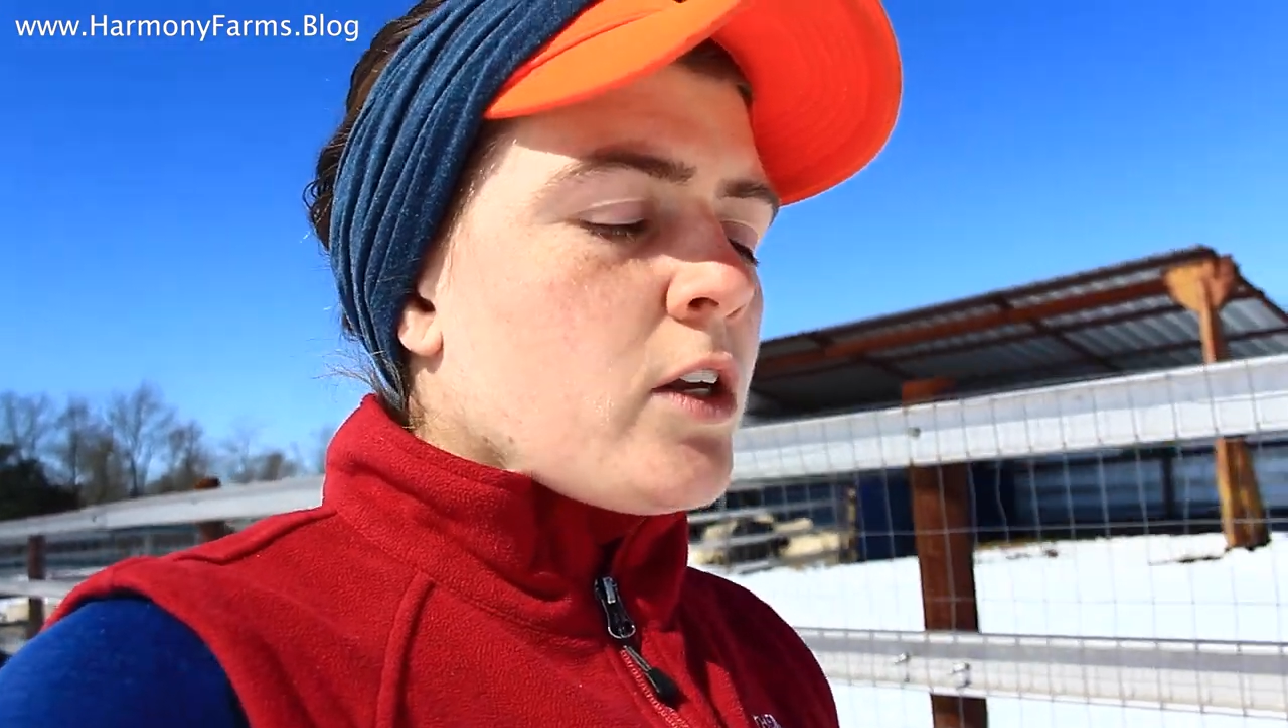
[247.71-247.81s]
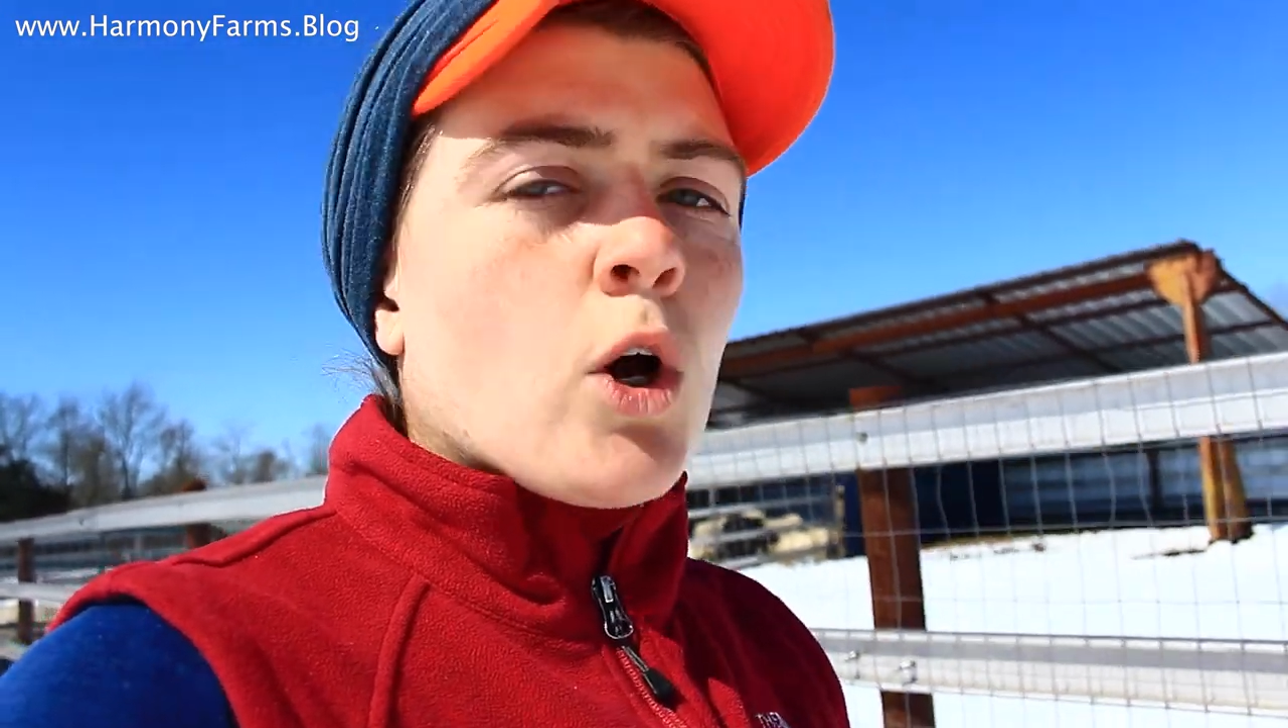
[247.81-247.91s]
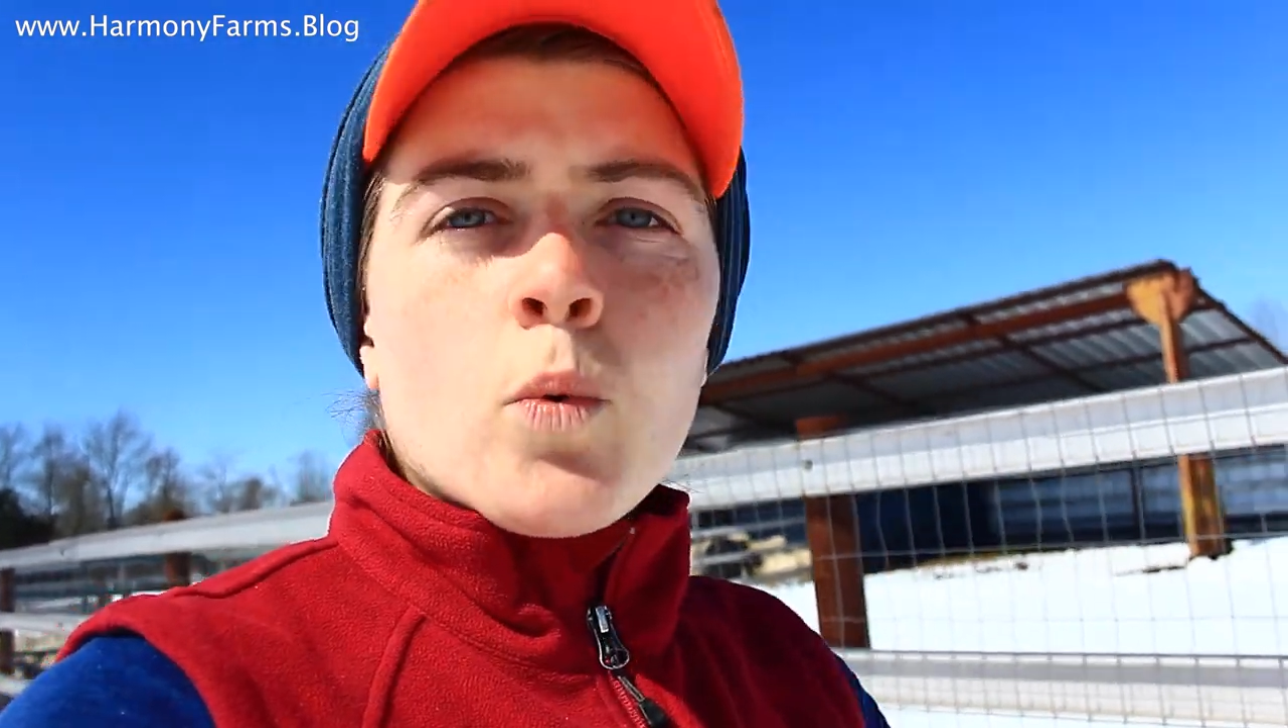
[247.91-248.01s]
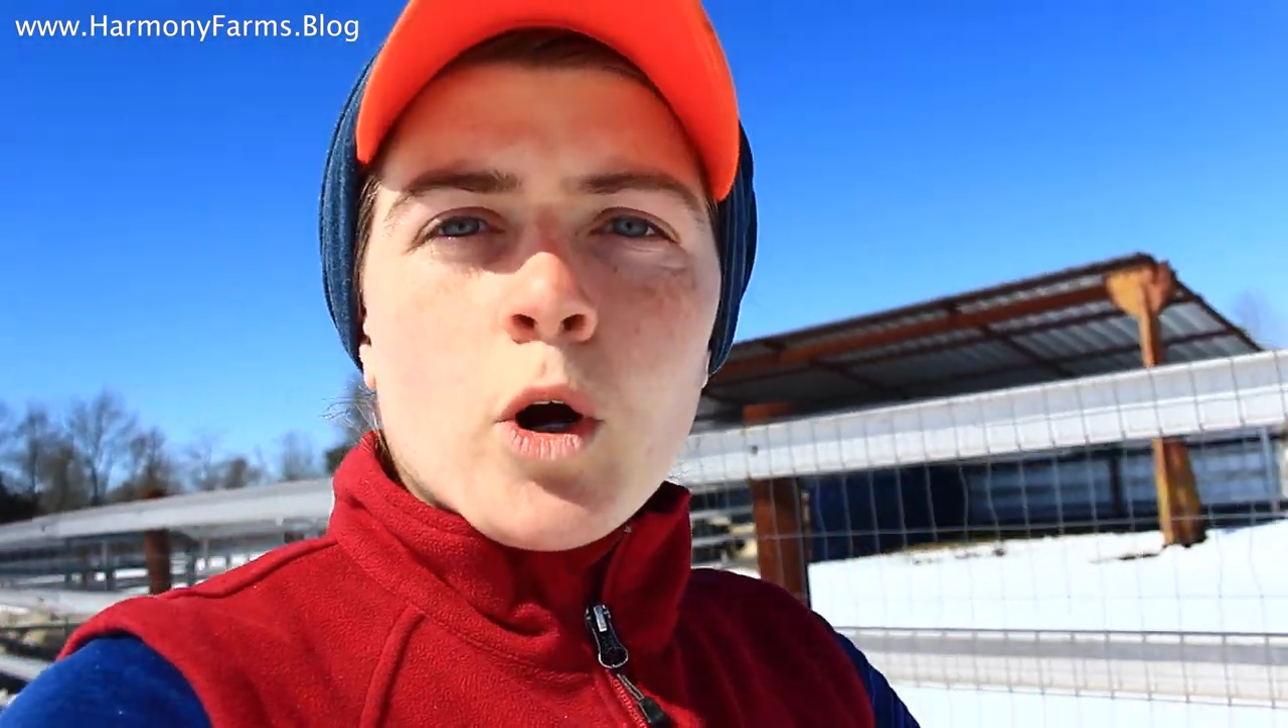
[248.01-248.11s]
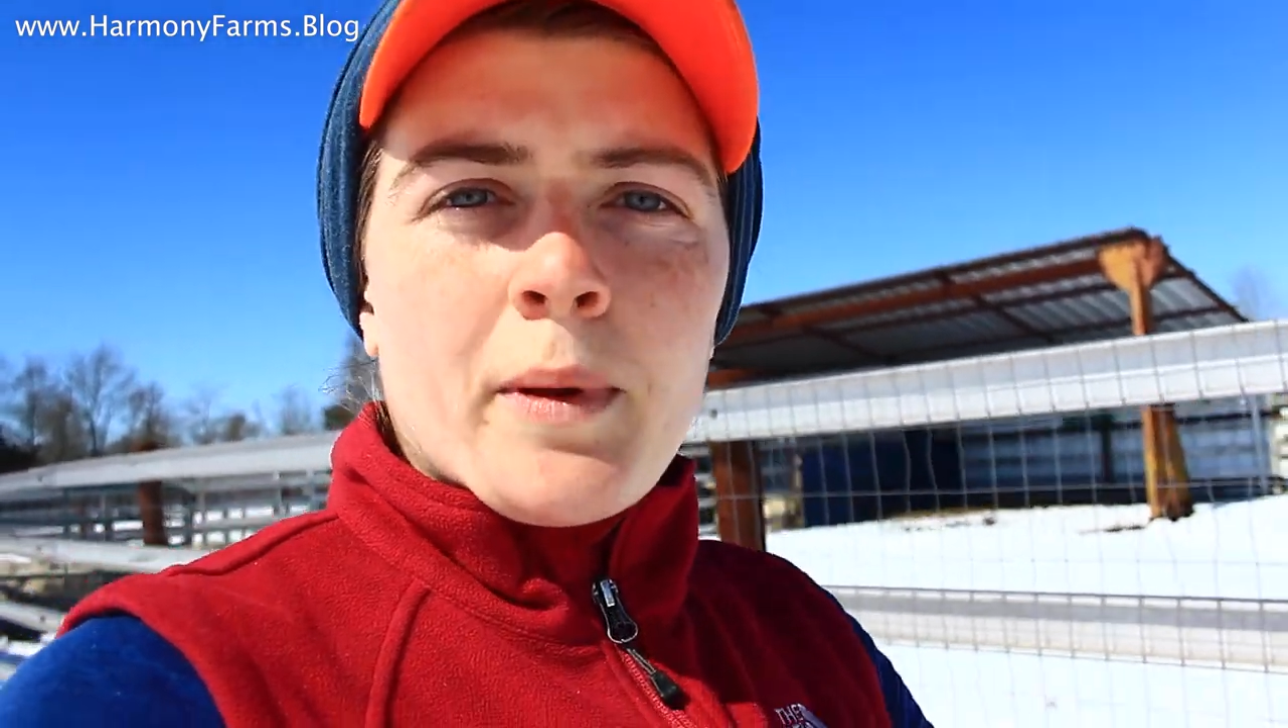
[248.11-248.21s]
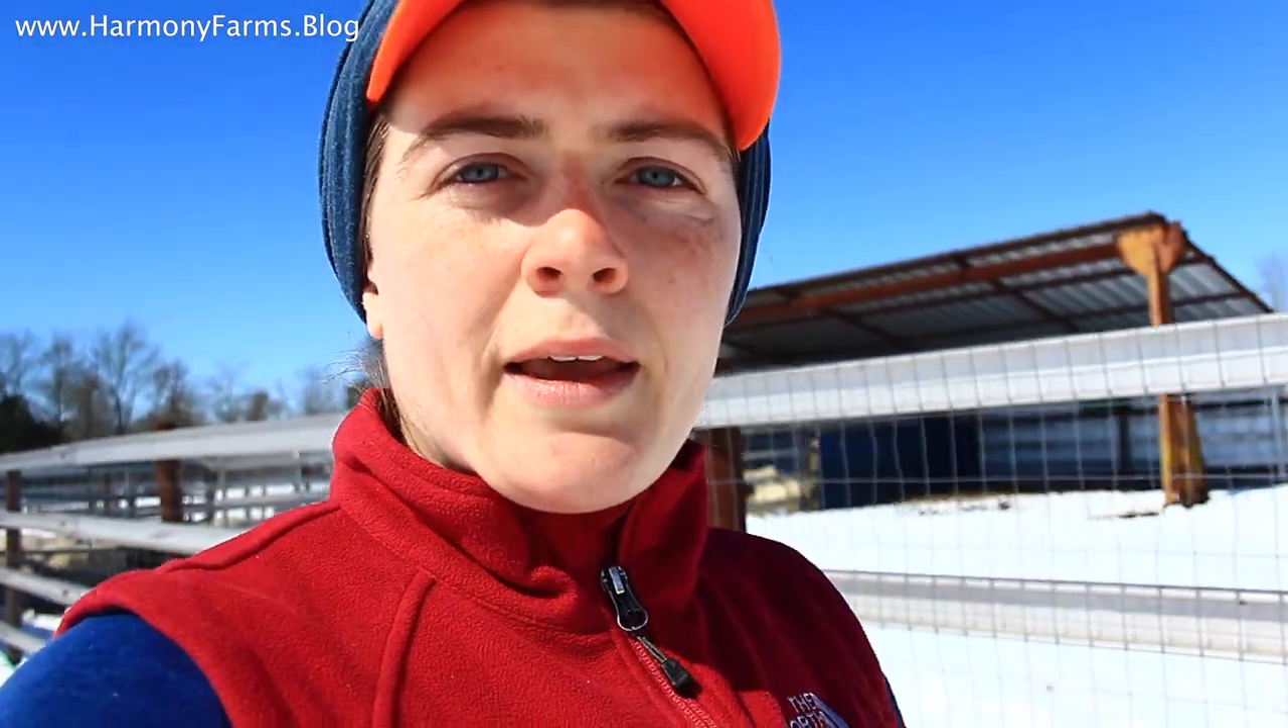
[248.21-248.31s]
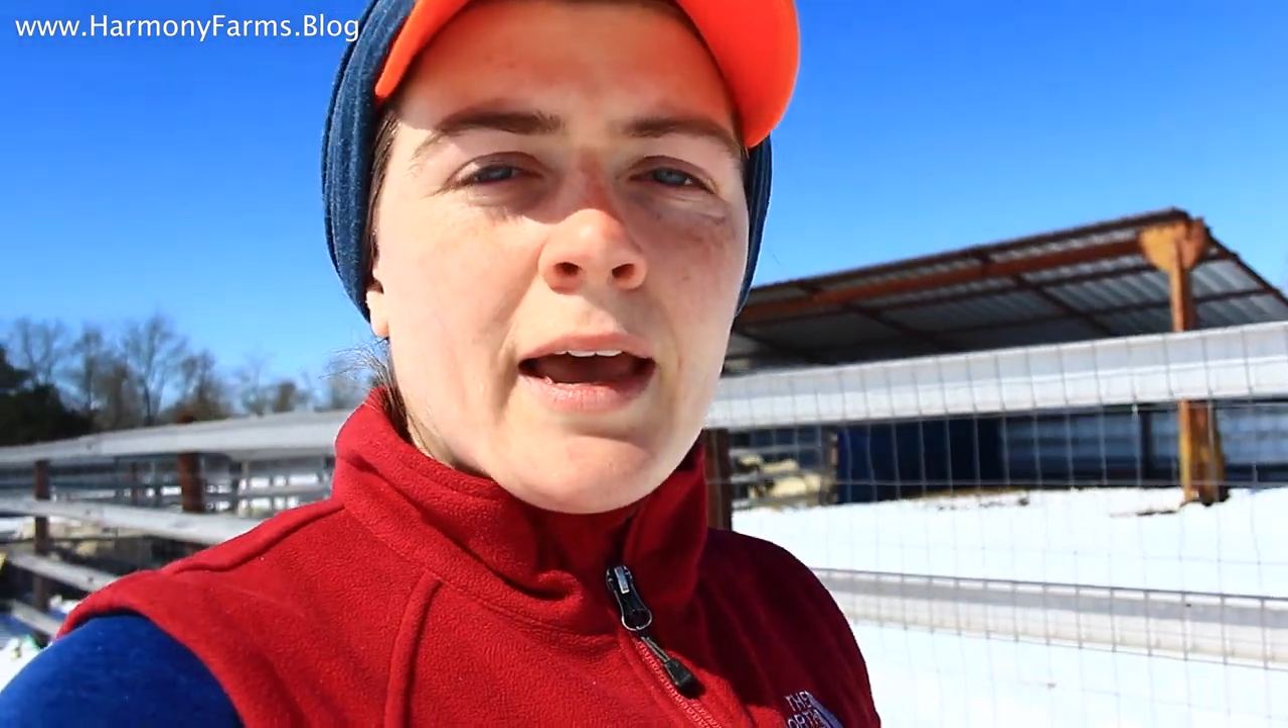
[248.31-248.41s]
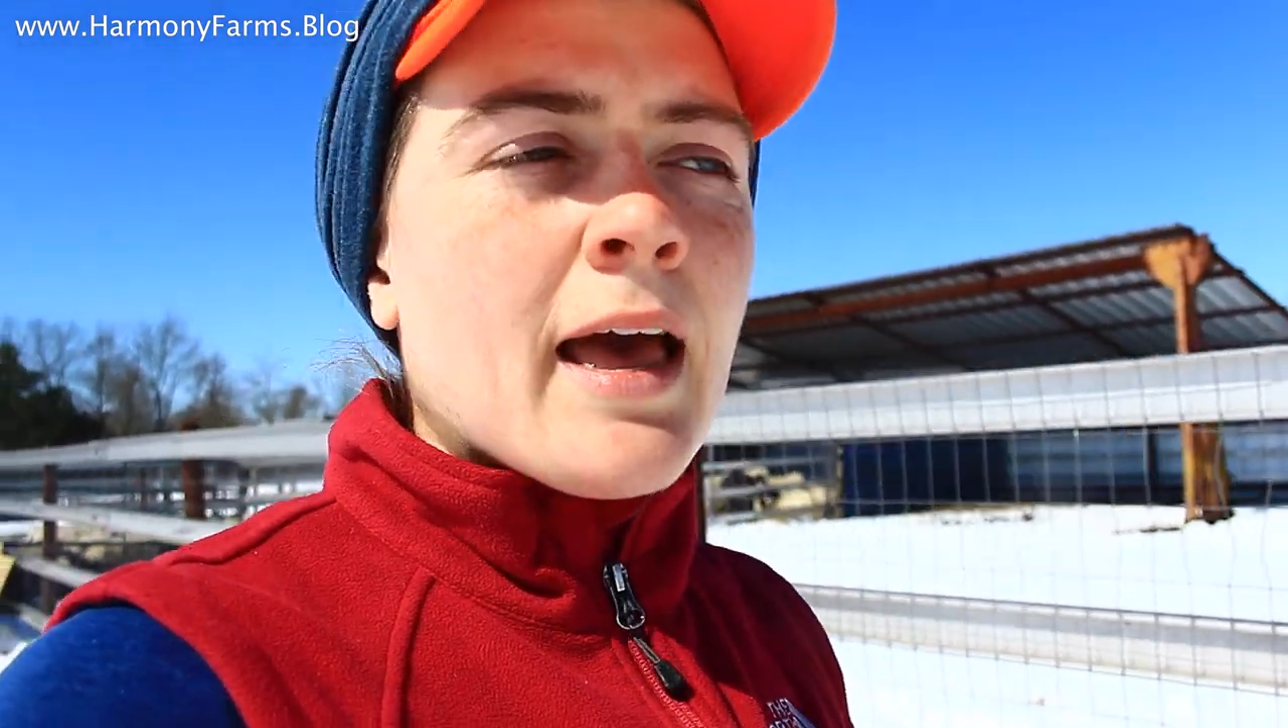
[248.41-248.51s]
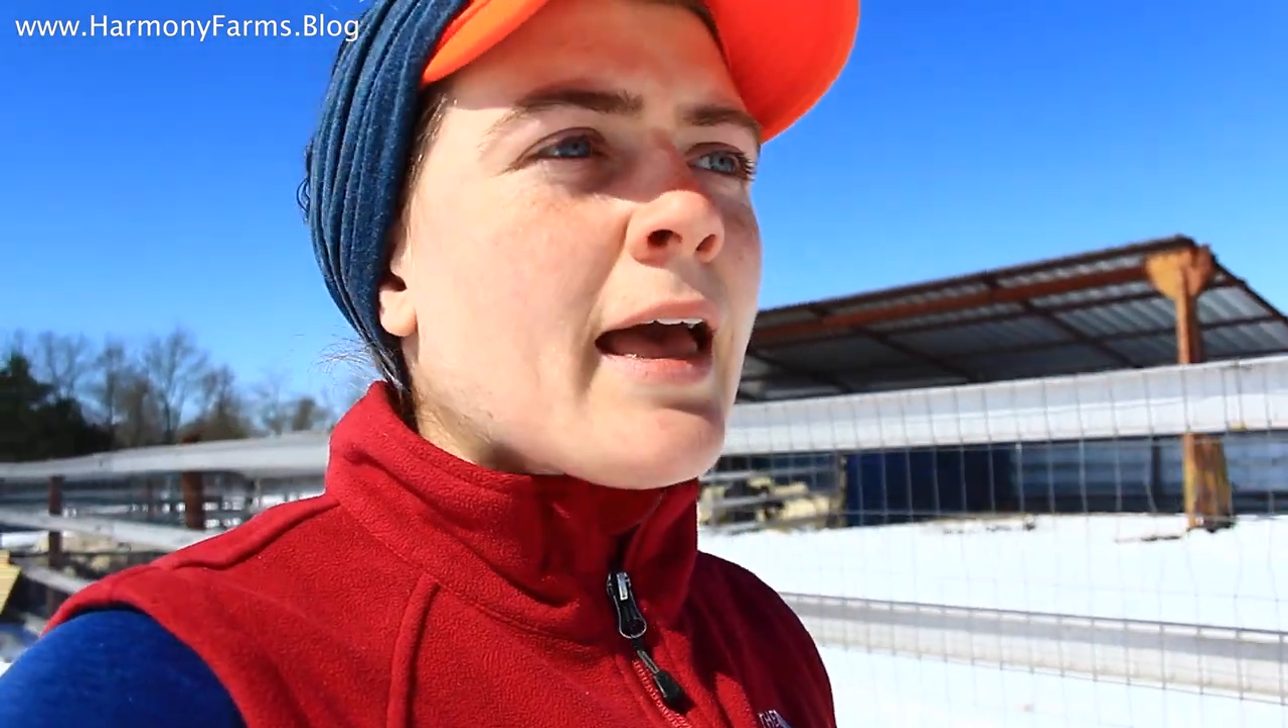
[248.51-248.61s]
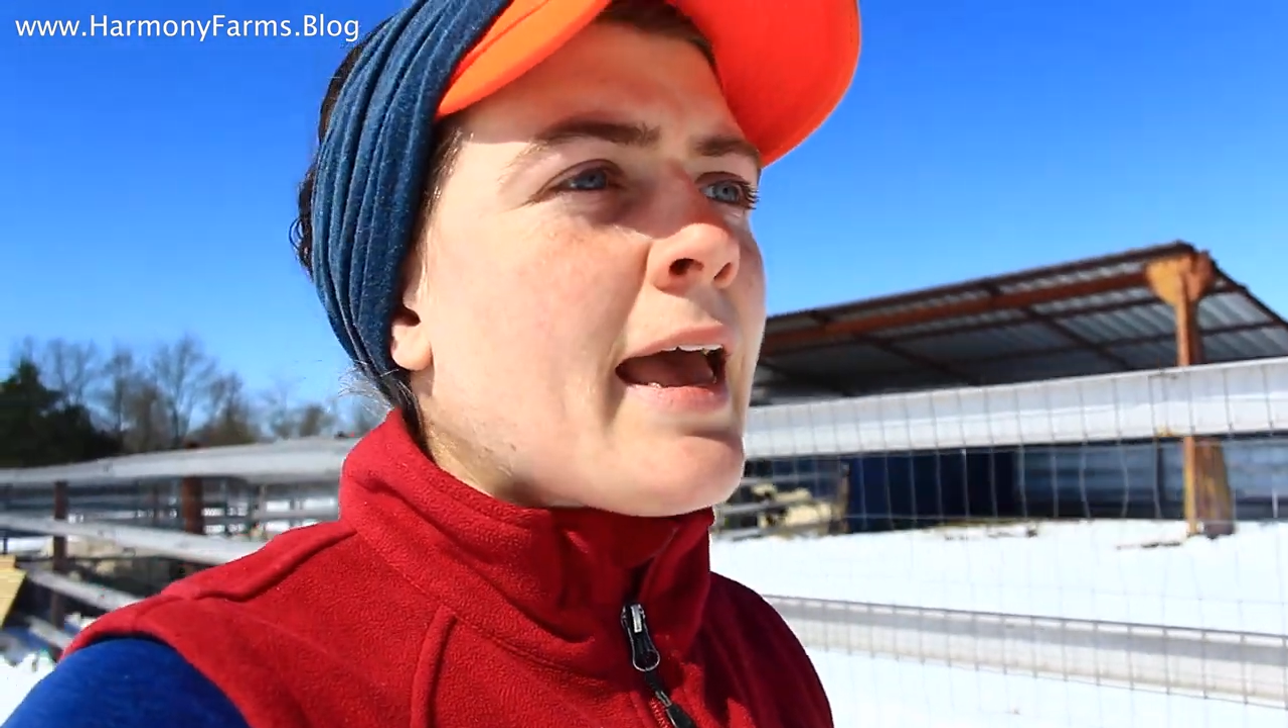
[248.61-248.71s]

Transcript: no worming.